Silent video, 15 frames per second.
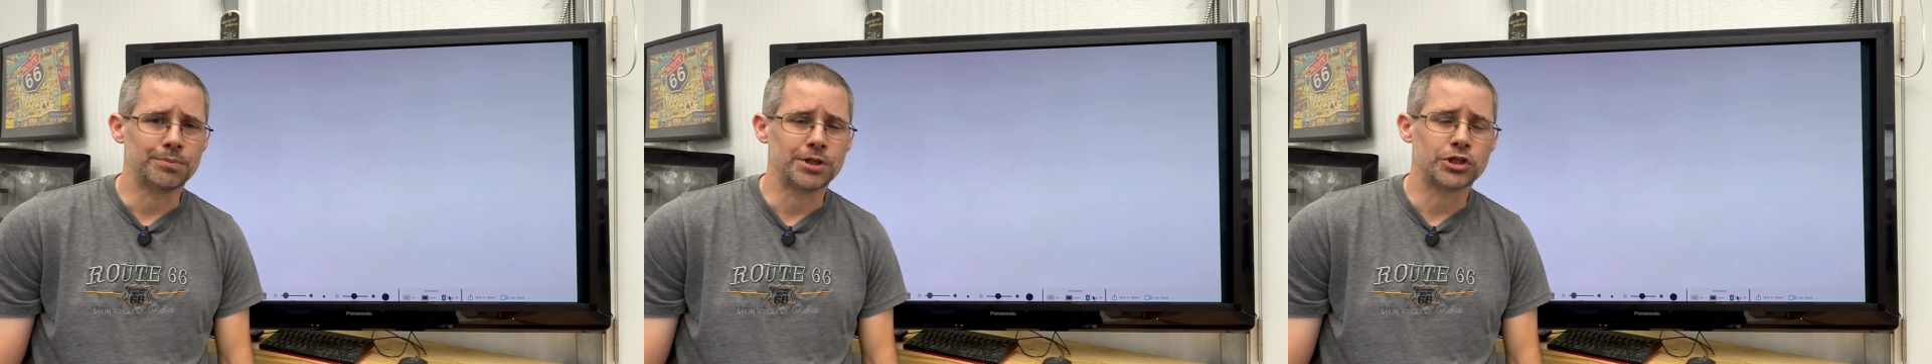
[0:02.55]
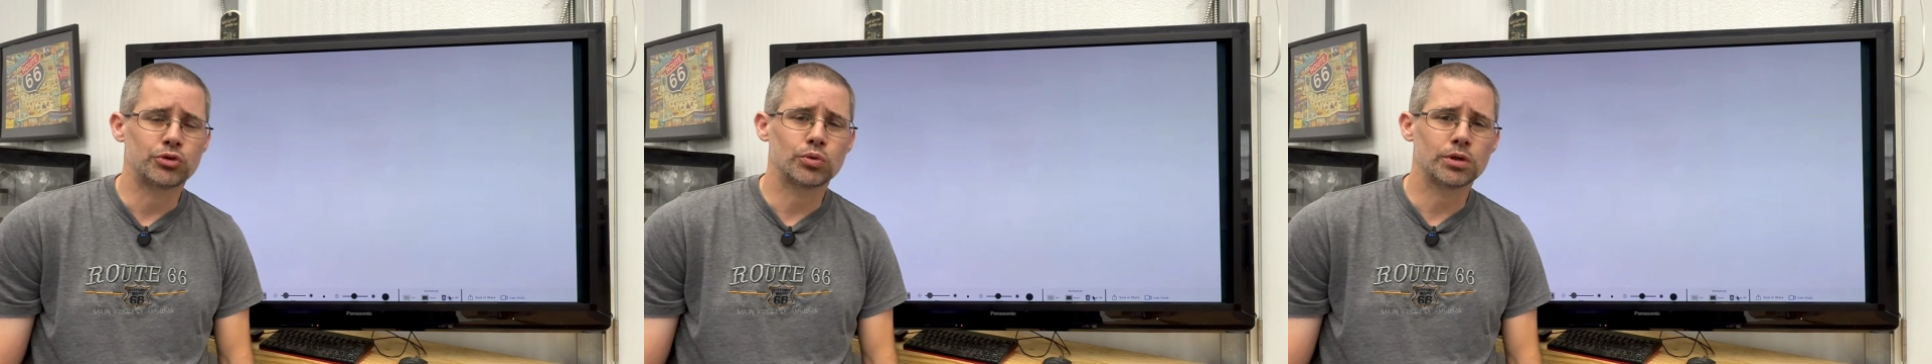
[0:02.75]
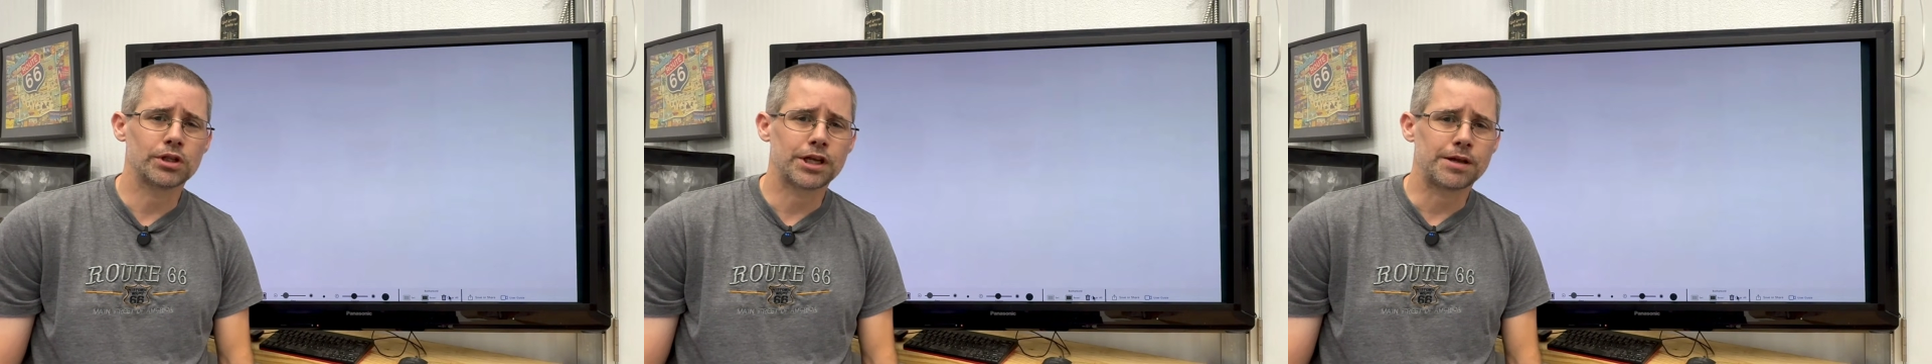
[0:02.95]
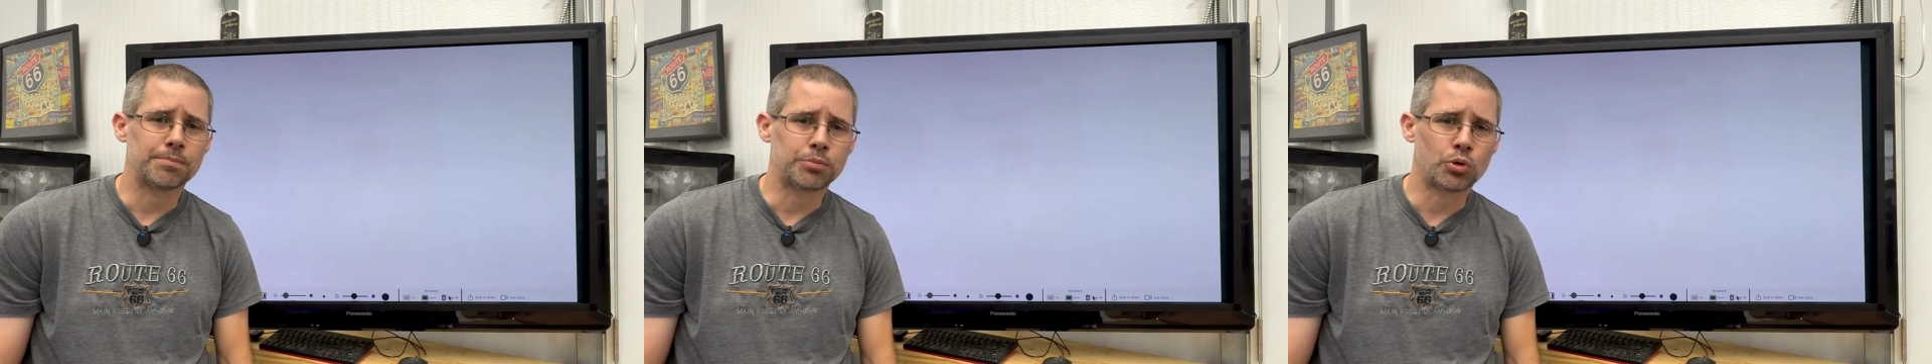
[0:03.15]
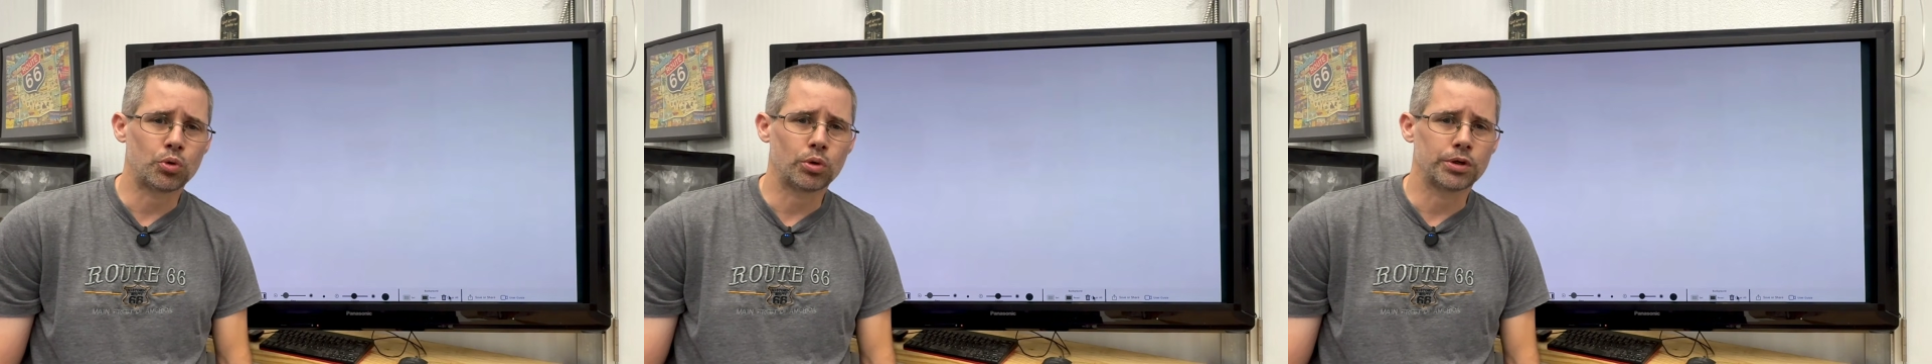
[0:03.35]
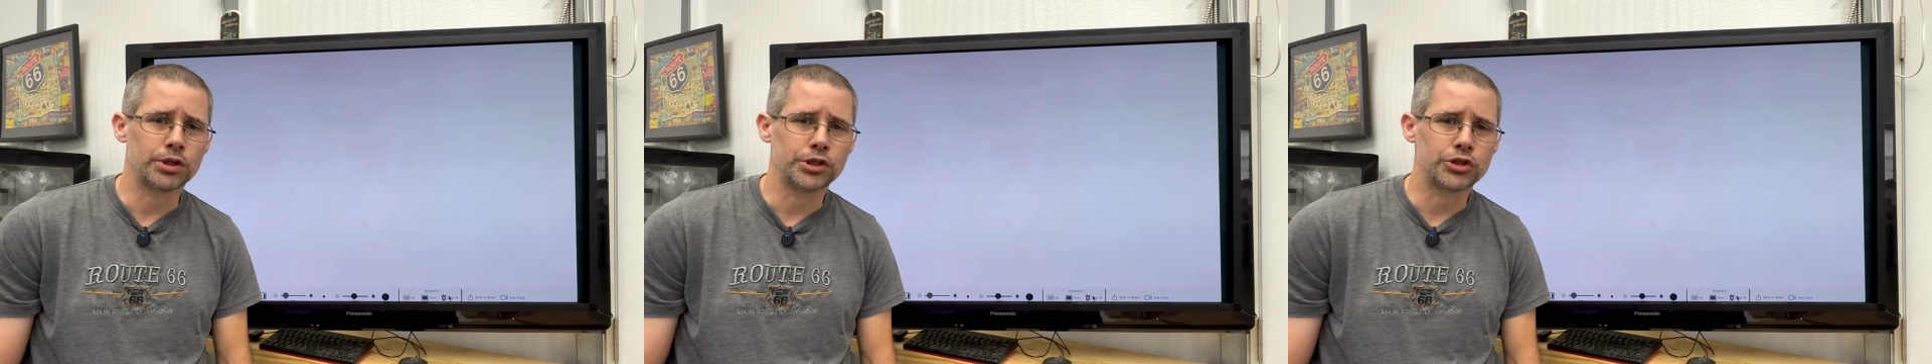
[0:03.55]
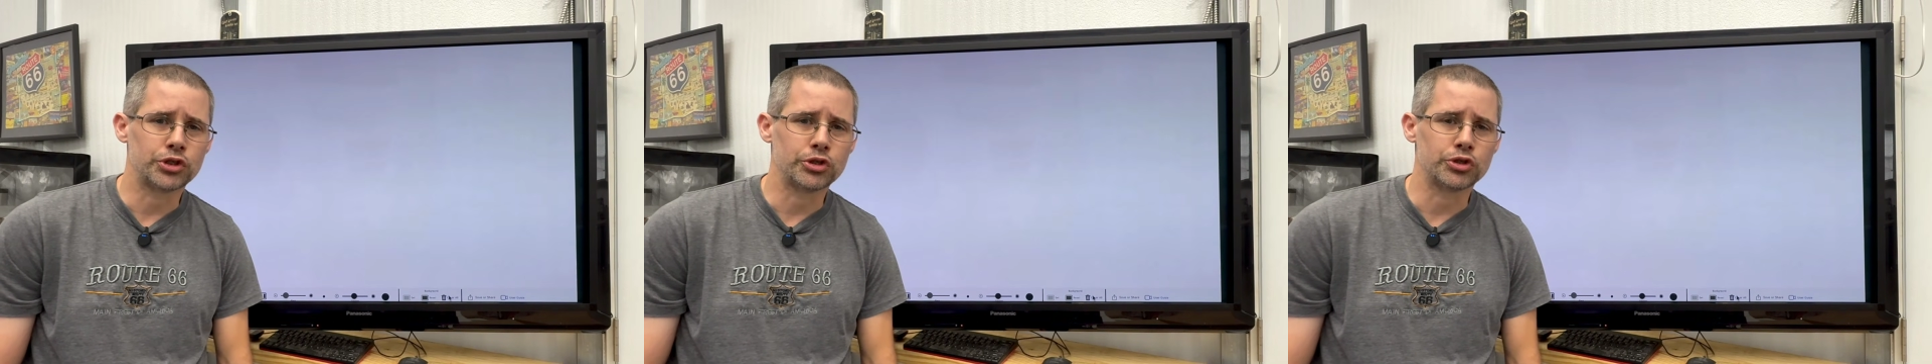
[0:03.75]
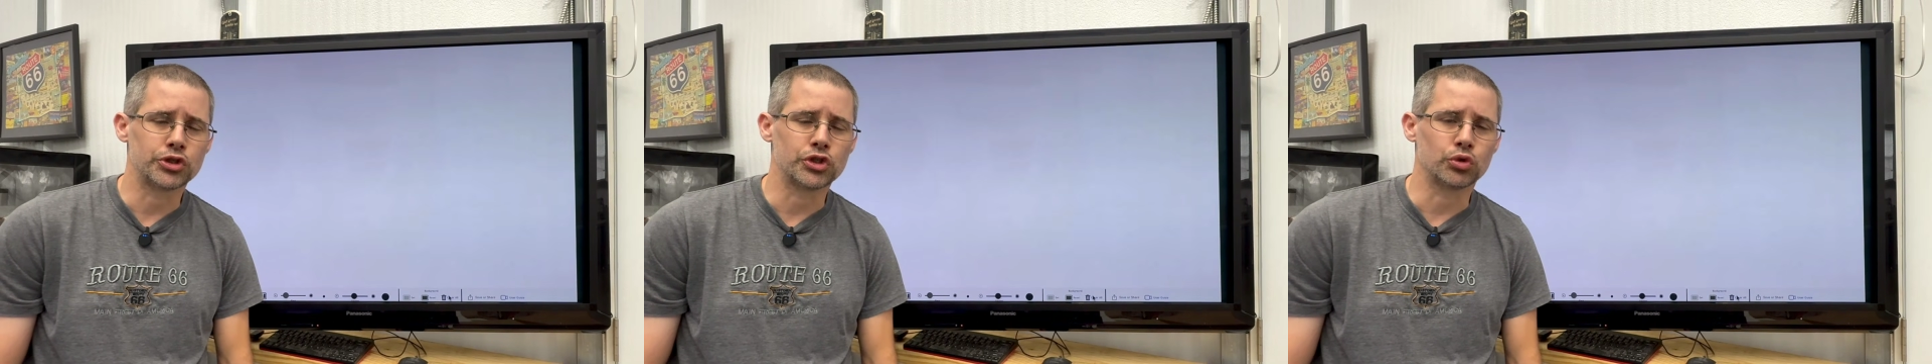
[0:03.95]
it's really important to
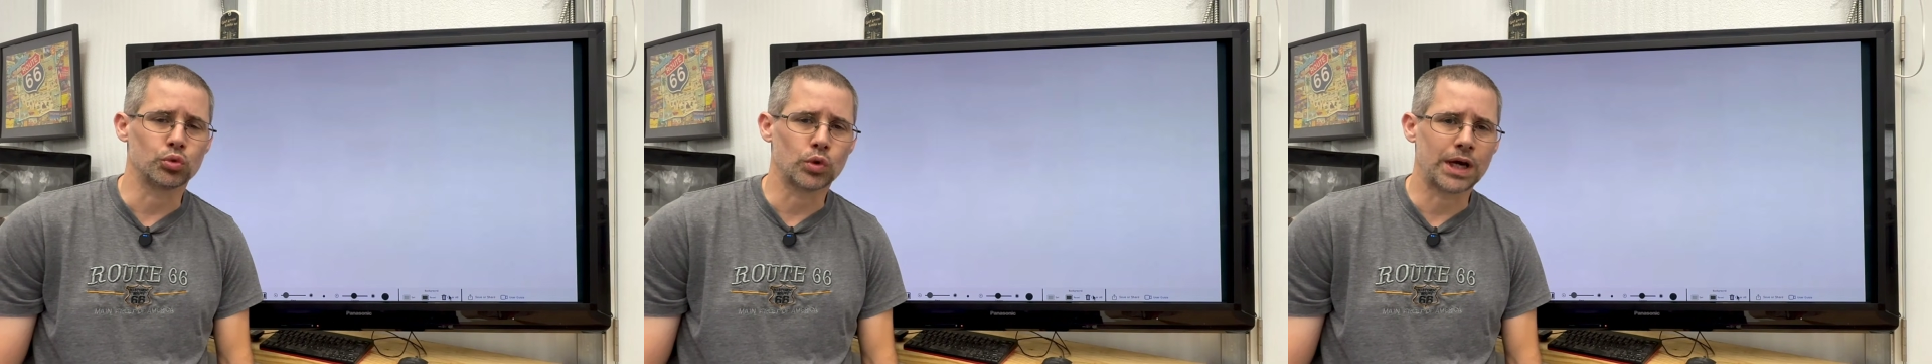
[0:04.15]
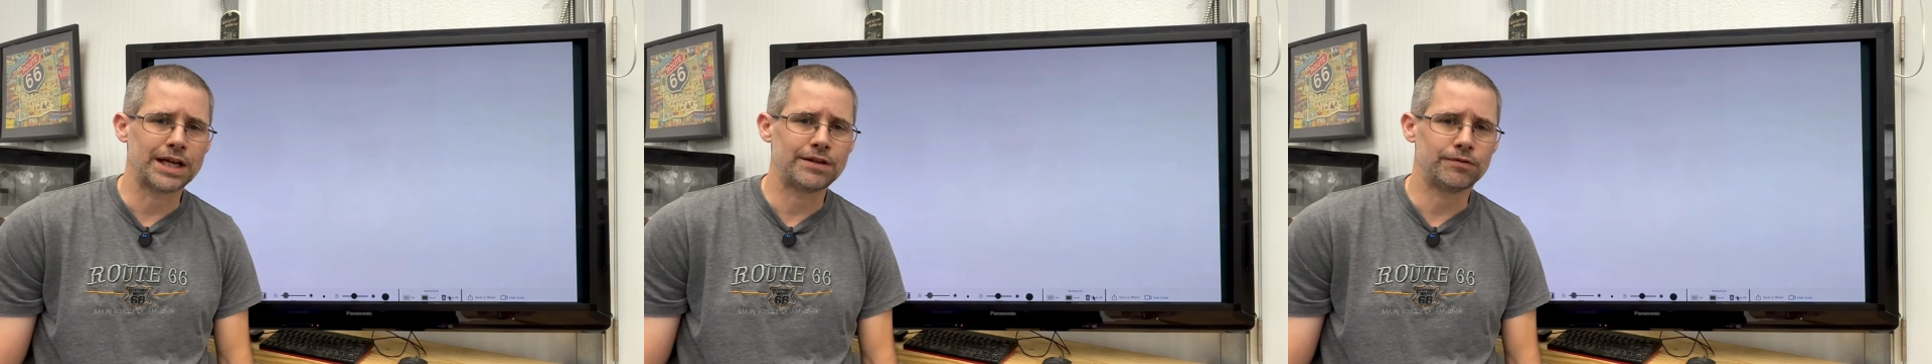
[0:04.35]
choose the right